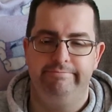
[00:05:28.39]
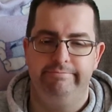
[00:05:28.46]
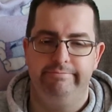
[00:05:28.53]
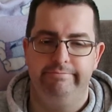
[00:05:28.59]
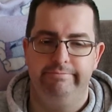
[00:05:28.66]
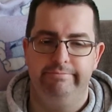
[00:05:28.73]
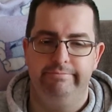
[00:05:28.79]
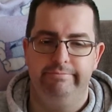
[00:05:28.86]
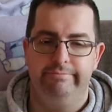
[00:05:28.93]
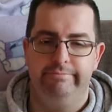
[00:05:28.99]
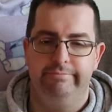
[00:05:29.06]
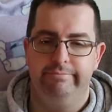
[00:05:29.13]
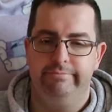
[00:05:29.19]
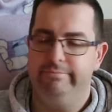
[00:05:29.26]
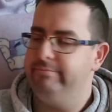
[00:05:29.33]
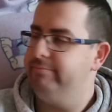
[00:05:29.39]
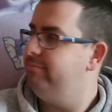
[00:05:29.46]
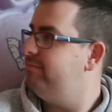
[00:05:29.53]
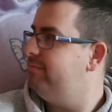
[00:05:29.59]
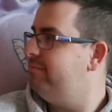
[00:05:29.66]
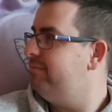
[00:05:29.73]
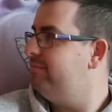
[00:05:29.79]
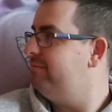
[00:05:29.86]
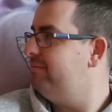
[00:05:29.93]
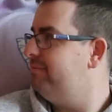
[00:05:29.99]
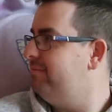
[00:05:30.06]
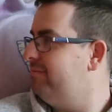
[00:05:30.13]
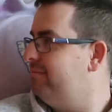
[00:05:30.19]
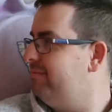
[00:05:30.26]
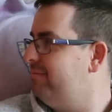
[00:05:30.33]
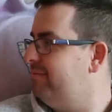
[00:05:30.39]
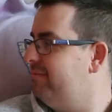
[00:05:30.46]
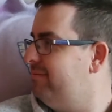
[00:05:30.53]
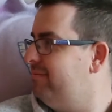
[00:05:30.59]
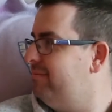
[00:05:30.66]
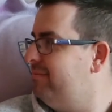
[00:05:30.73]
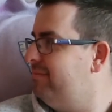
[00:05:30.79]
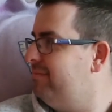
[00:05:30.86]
The person shown says nothing.